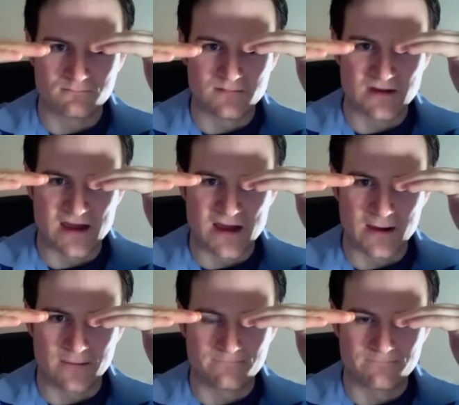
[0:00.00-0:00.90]
Yeah,
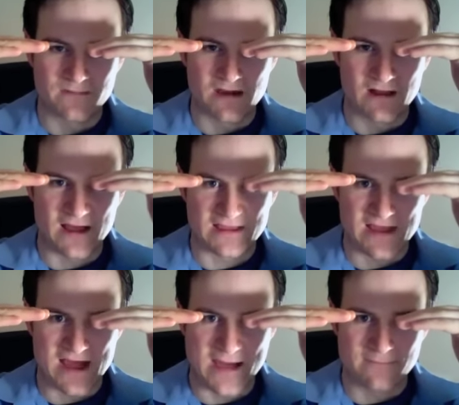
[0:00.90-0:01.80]
I like
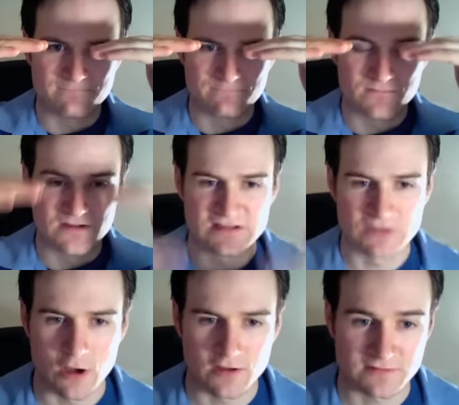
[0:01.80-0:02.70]
that. It's
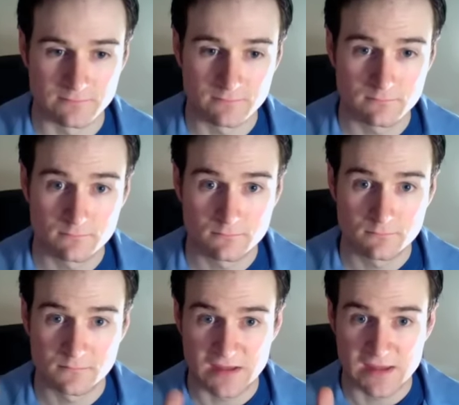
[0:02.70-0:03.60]
awesome.
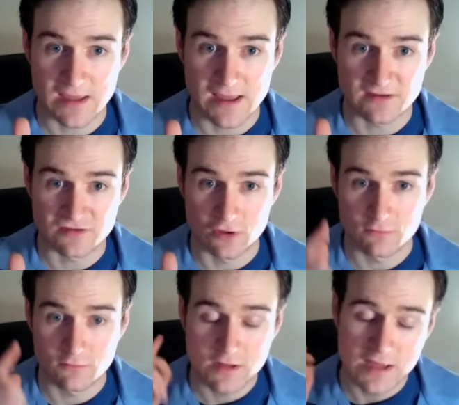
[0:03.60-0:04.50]
The kick ass, yo.
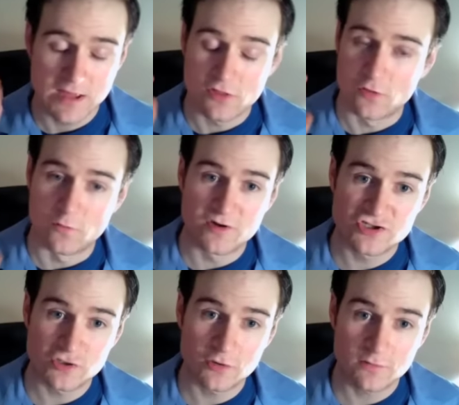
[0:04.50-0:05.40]
The
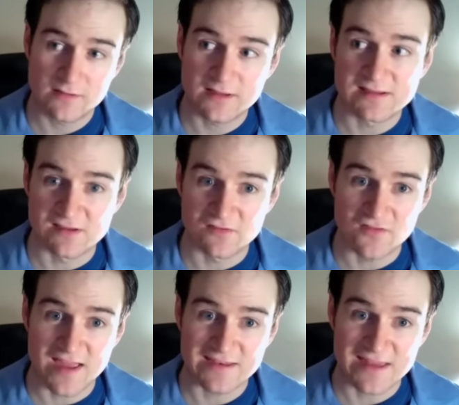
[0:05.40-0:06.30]
original is a
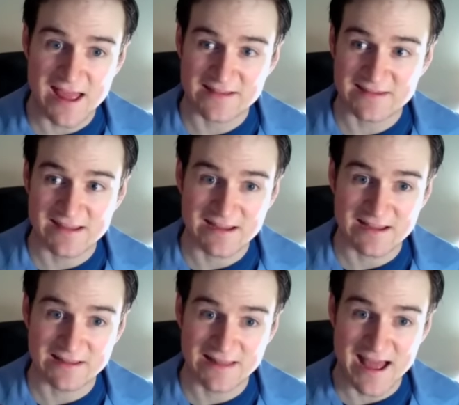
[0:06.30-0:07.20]
fantastic
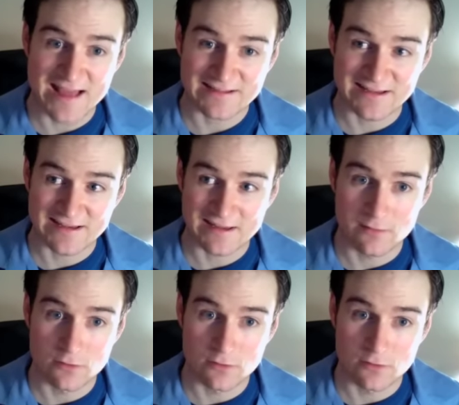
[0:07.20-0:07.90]
classic.